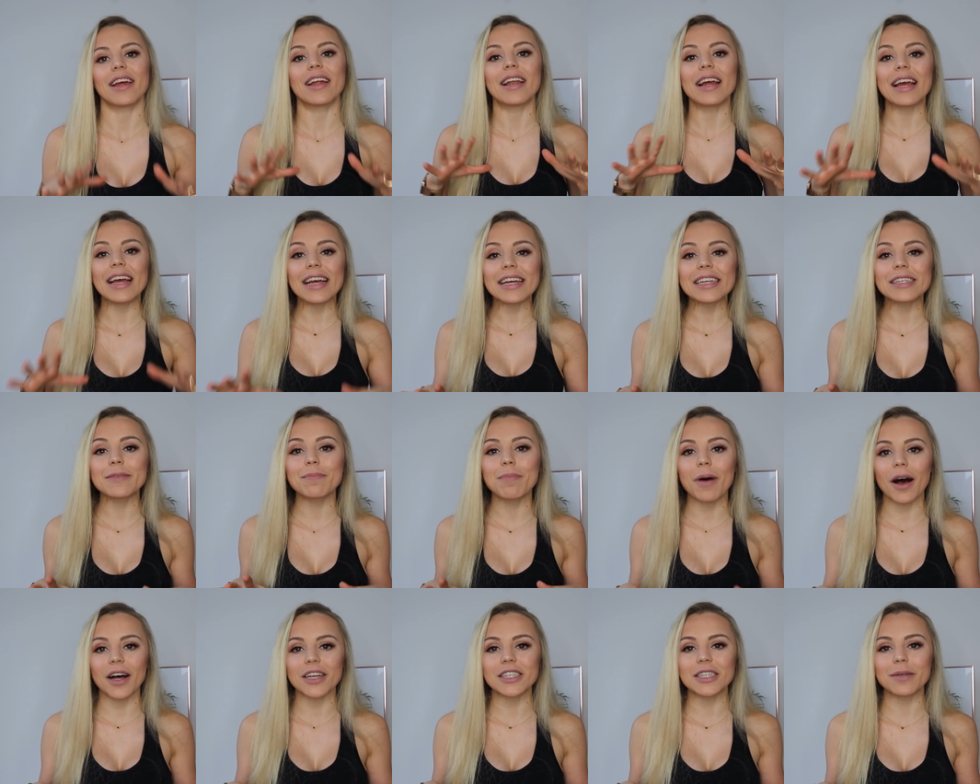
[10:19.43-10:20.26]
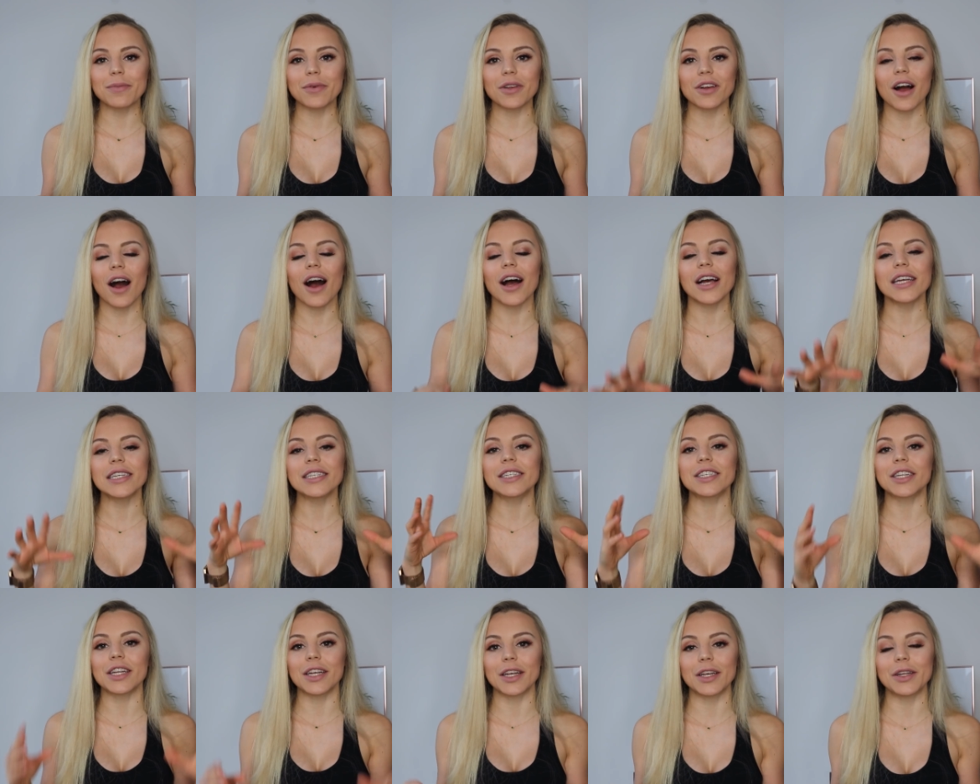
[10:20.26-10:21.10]
It is possible,
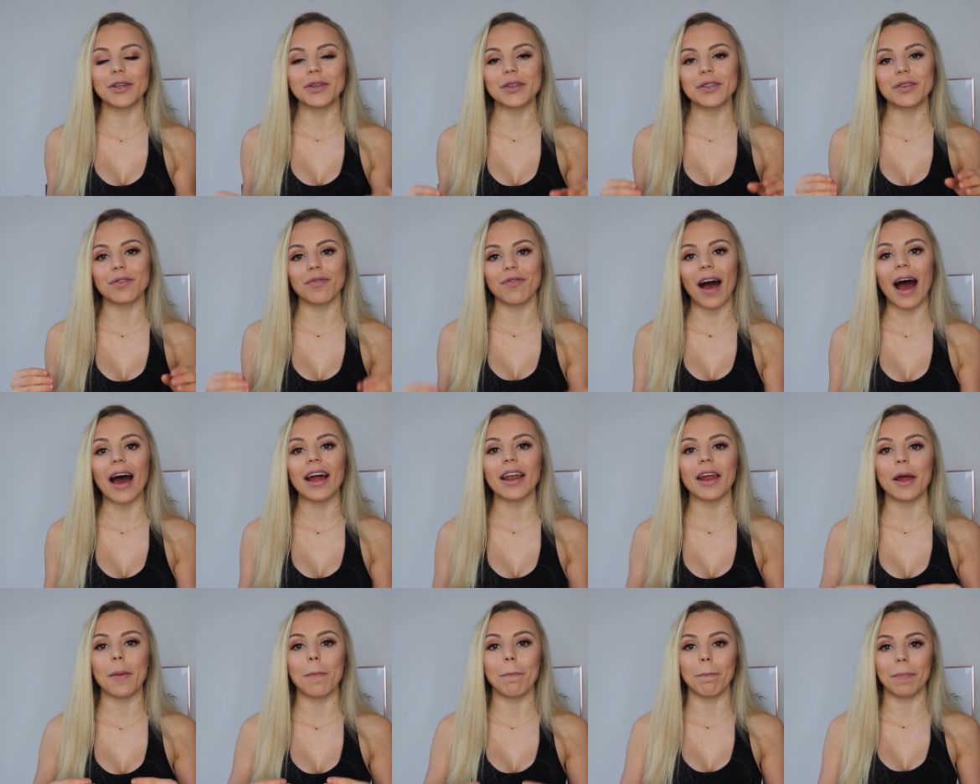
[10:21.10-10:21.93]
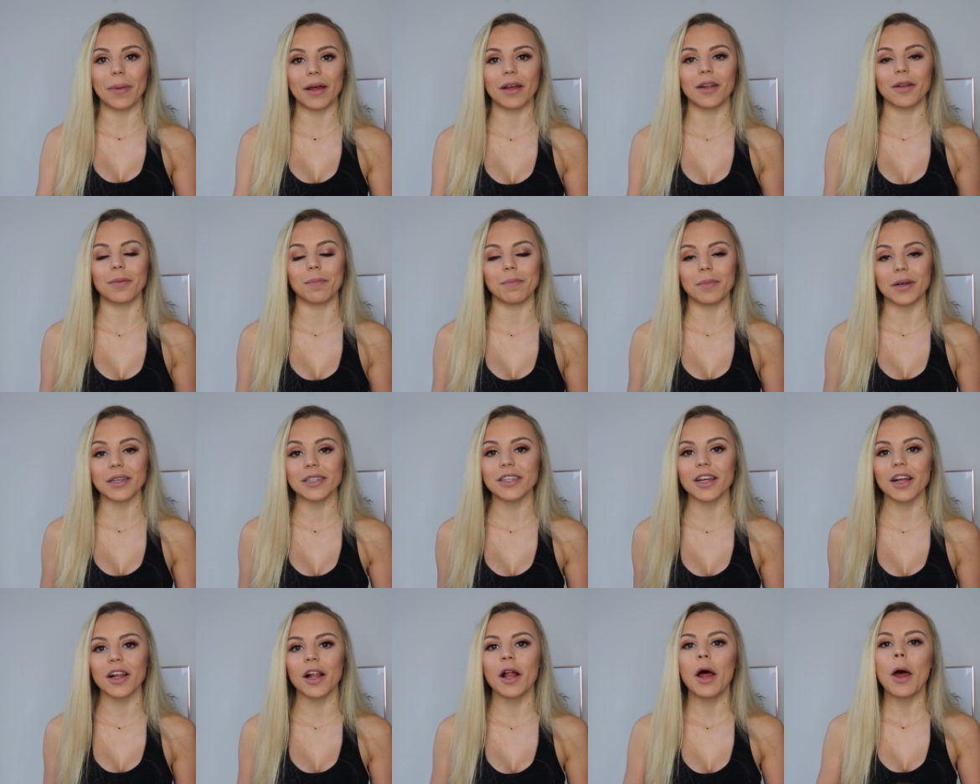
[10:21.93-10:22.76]
guys, to lose fat and build
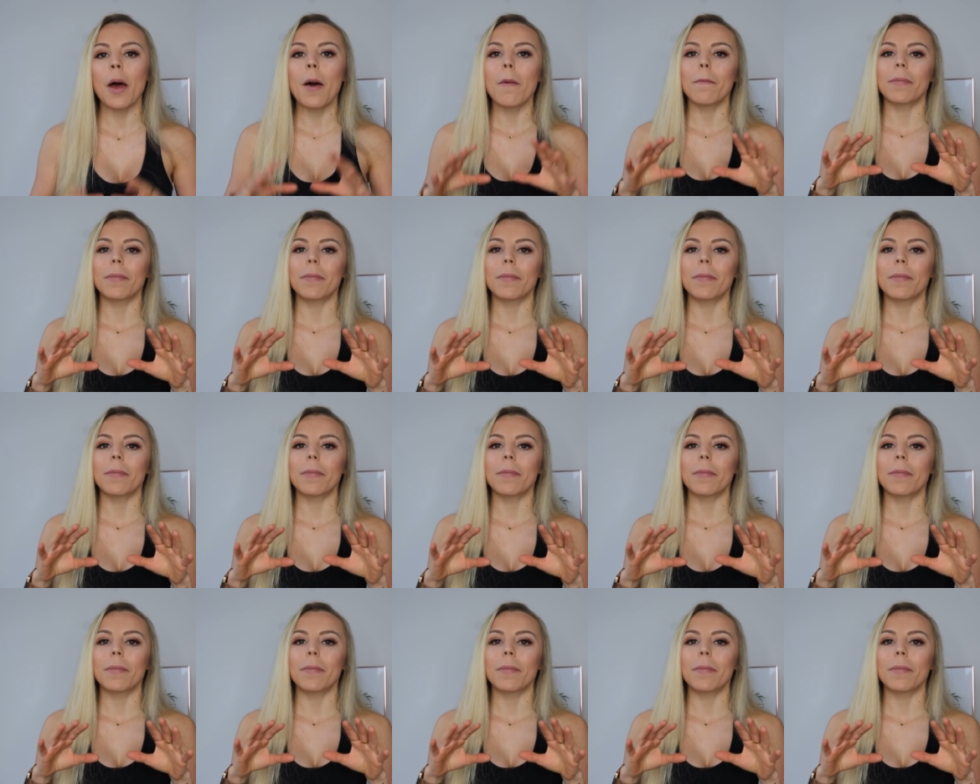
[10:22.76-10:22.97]
muscle,